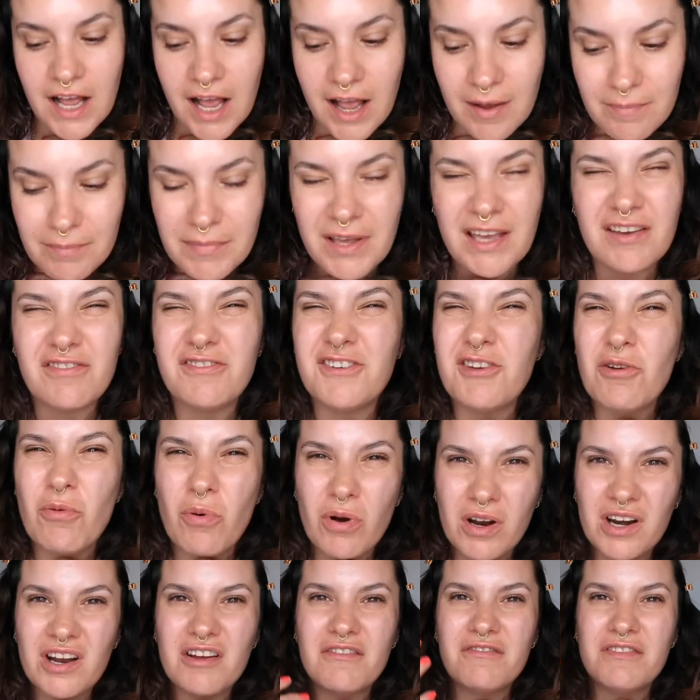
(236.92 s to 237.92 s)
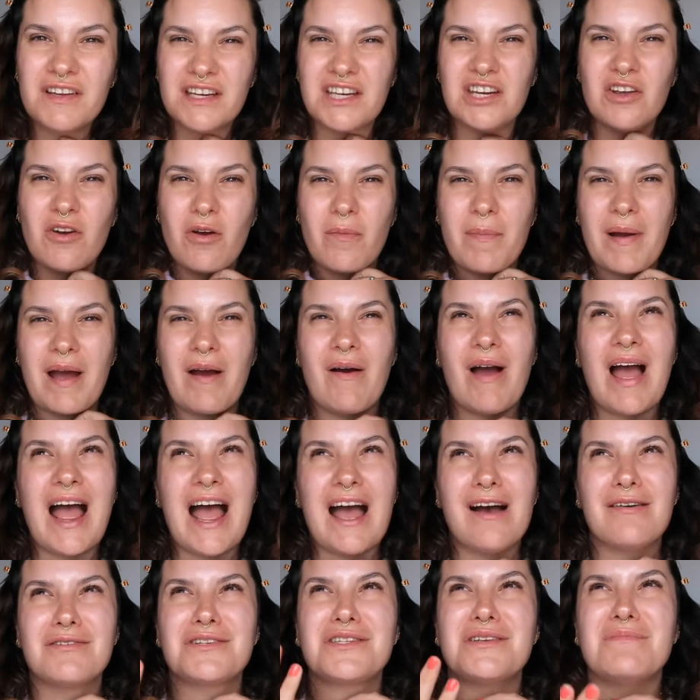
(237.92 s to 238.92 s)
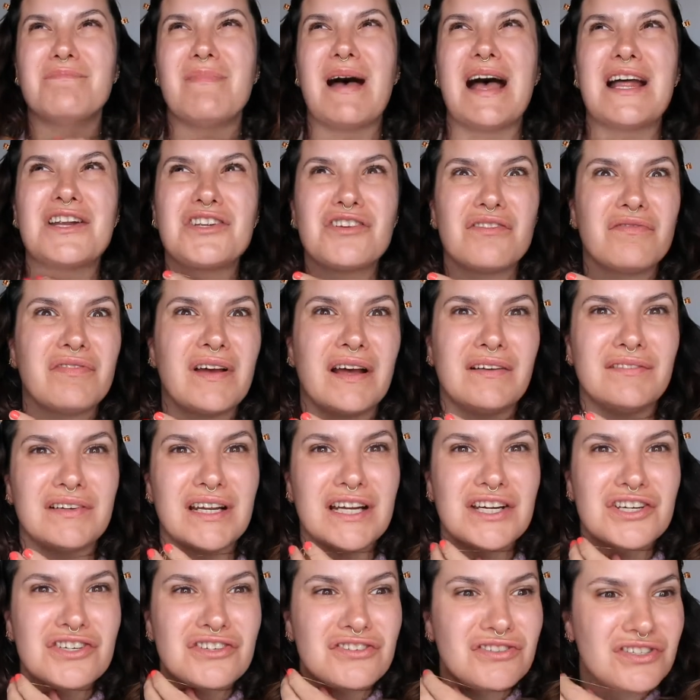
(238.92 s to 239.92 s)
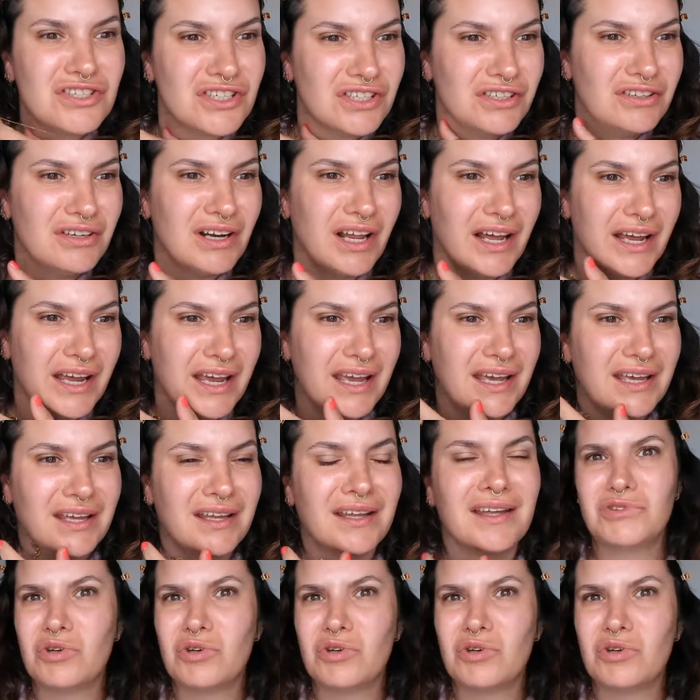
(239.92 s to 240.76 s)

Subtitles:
If you want a video about how to match a foundation to, like,